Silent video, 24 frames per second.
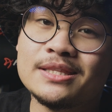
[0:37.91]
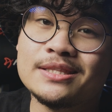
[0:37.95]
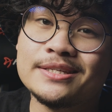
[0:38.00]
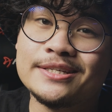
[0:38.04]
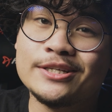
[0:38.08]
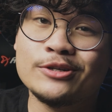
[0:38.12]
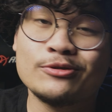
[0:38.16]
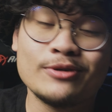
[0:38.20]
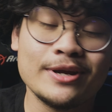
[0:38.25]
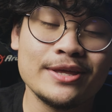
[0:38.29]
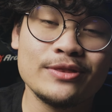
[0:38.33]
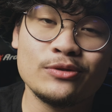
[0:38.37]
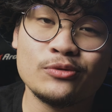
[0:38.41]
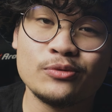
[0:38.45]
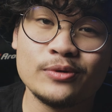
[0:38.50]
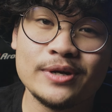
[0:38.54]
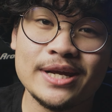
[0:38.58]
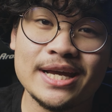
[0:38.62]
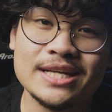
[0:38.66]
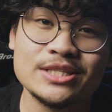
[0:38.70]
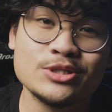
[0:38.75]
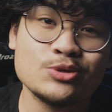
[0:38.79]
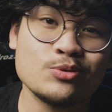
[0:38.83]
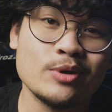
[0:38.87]
the Crane
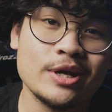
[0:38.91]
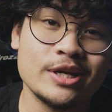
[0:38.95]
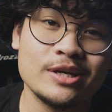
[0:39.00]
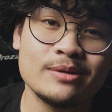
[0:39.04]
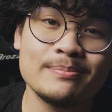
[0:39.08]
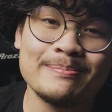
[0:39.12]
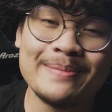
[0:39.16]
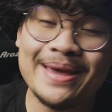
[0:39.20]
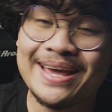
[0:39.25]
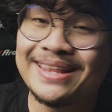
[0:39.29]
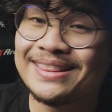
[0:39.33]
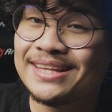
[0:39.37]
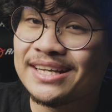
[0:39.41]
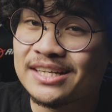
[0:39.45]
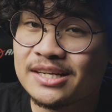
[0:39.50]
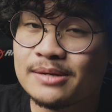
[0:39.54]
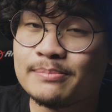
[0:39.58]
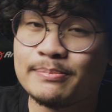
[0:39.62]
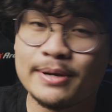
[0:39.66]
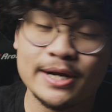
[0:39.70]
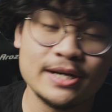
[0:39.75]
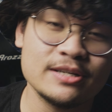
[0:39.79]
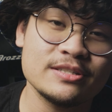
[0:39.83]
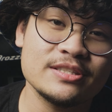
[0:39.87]
3S so I can make that
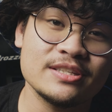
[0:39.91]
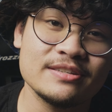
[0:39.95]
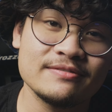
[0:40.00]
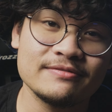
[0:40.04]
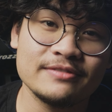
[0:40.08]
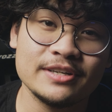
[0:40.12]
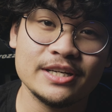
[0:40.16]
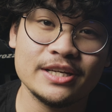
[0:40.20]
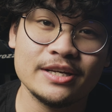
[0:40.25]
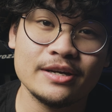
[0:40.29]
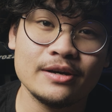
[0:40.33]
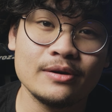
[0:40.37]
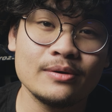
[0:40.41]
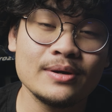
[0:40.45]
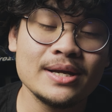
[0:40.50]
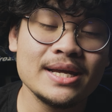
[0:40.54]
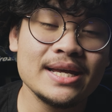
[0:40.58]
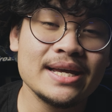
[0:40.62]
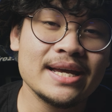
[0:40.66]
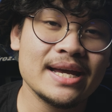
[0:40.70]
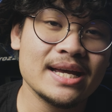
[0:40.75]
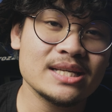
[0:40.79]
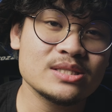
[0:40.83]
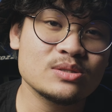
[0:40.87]
comparison video,
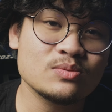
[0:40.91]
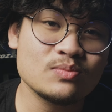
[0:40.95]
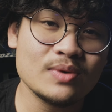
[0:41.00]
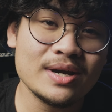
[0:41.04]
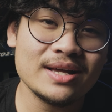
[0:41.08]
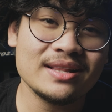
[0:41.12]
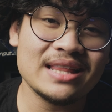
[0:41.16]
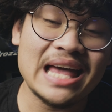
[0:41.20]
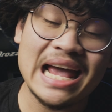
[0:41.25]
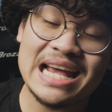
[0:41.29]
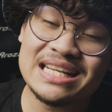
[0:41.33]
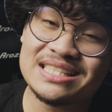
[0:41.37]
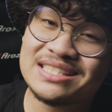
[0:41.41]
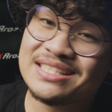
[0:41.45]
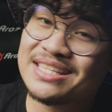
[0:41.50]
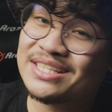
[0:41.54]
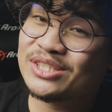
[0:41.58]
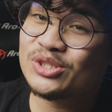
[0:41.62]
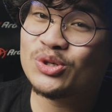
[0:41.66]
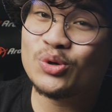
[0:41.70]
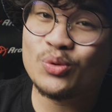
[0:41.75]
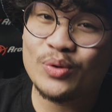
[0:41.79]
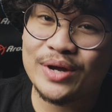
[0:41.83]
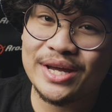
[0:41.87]
as well as
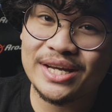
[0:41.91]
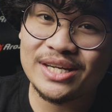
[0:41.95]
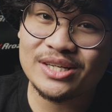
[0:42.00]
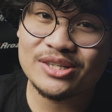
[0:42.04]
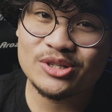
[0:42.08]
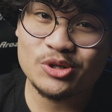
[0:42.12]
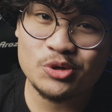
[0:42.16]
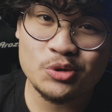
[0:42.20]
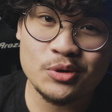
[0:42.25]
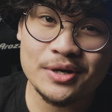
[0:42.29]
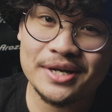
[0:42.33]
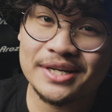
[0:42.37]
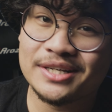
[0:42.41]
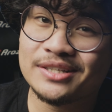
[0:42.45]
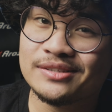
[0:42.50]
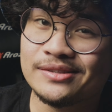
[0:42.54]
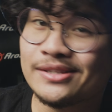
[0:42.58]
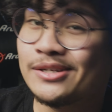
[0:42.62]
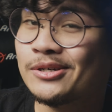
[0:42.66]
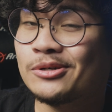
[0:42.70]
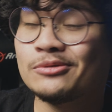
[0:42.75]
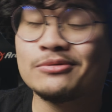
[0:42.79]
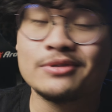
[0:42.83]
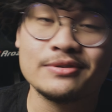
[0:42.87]
this quick
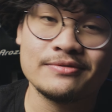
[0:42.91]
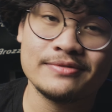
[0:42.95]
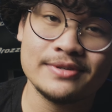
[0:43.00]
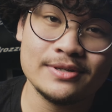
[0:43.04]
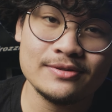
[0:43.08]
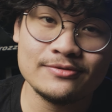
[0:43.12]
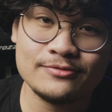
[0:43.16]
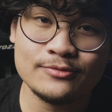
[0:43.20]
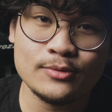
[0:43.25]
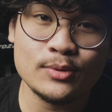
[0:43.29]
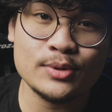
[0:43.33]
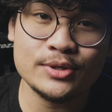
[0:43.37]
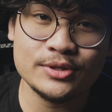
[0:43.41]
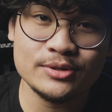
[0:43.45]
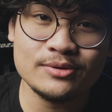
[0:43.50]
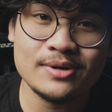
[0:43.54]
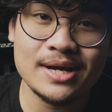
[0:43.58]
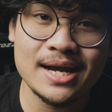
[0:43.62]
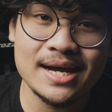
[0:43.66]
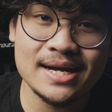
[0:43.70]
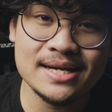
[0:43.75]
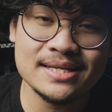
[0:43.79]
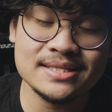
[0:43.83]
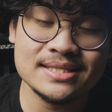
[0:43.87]
little review for you
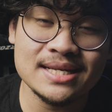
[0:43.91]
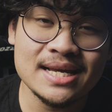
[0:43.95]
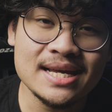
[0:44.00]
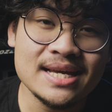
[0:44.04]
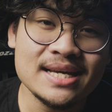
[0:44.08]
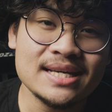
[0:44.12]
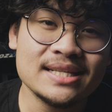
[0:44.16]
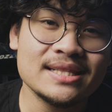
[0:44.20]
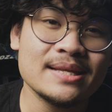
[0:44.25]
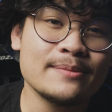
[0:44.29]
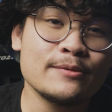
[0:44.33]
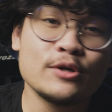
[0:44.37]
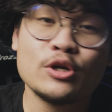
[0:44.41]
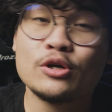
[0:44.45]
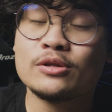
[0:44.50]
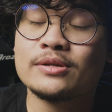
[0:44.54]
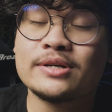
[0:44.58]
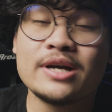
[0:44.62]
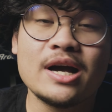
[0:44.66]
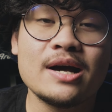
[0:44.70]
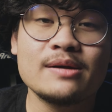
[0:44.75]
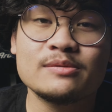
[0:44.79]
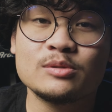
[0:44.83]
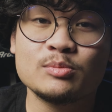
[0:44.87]
guys. Let me know in the
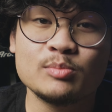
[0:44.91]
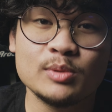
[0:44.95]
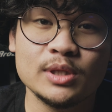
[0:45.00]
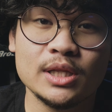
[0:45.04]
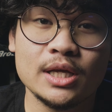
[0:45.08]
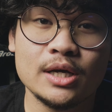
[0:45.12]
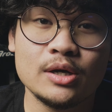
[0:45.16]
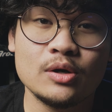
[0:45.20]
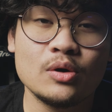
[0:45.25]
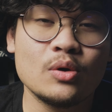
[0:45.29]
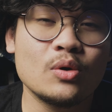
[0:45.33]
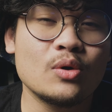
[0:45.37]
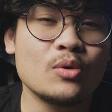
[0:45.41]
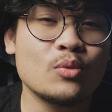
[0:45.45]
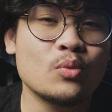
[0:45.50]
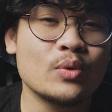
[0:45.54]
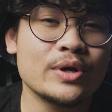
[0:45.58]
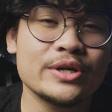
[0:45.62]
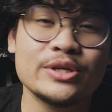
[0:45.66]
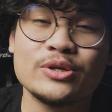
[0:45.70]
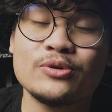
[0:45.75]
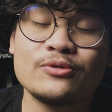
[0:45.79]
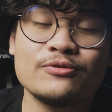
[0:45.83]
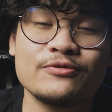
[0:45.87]
comments below,
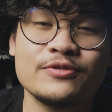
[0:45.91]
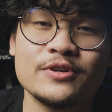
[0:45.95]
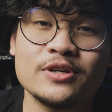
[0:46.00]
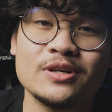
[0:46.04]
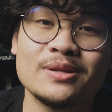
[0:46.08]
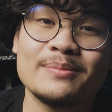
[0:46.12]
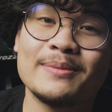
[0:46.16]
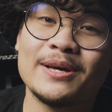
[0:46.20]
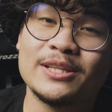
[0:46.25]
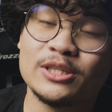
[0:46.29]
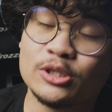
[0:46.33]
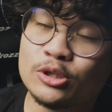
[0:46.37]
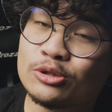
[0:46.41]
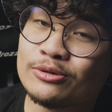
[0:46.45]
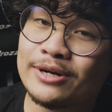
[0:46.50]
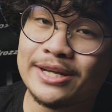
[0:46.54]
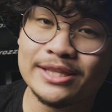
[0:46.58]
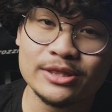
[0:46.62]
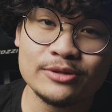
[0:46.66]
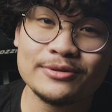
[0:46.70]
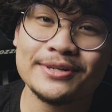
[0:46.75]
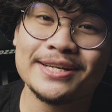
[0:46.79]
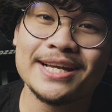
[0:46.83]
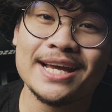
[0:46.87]
what do you feel about the
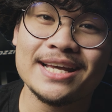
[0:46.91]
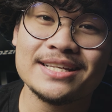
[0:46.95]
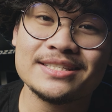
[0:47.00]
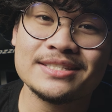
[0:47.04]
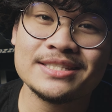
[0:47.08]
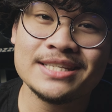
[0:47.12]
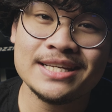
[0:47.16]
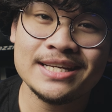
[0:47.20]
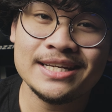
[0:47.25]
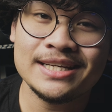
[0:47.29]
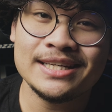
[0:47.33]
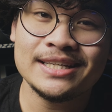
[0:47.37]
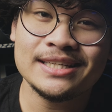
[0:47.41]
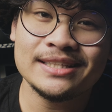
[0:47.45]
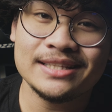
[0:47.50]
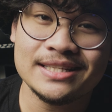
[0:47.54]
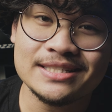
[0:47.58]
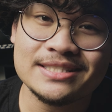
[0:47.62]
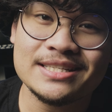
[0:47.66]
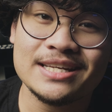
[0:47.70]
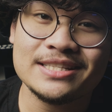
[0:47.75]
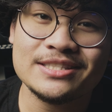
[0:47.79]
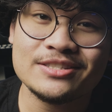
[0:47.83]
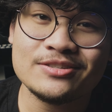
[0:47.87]
Crane 3S?
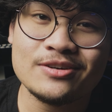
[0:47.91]
Let's get